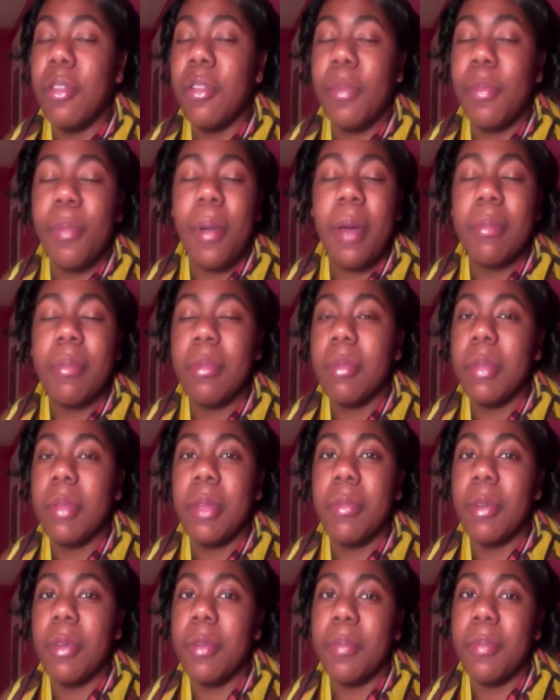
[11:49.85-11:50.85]
You
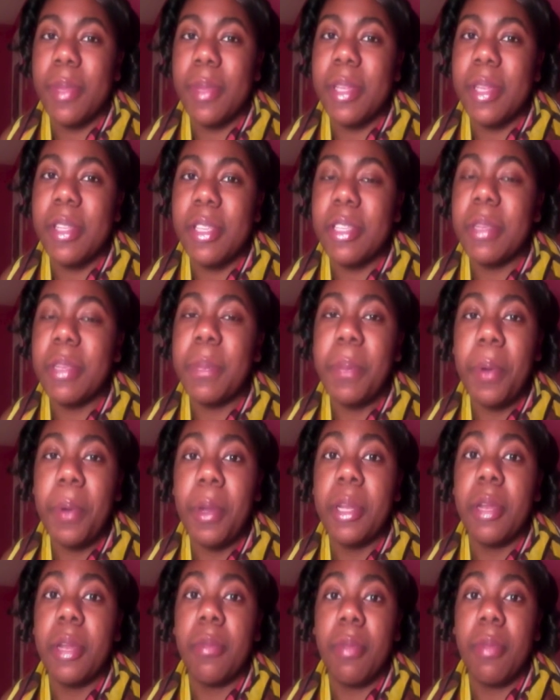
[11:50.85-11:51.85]
probably won't be
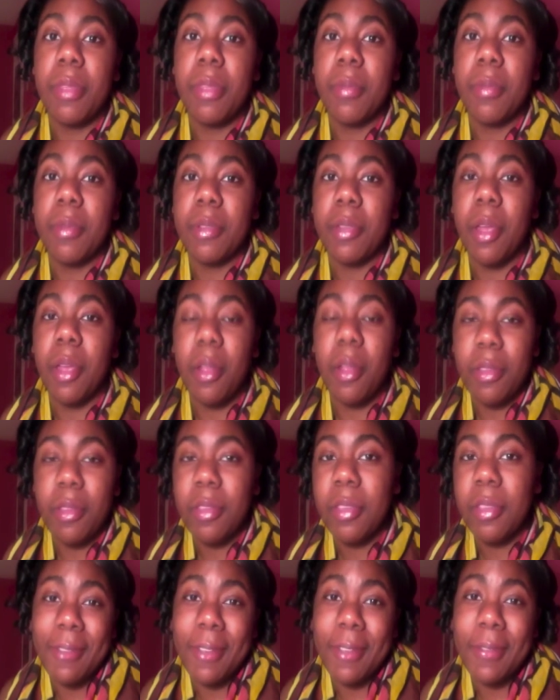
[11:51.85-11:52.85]
disappointed with the results.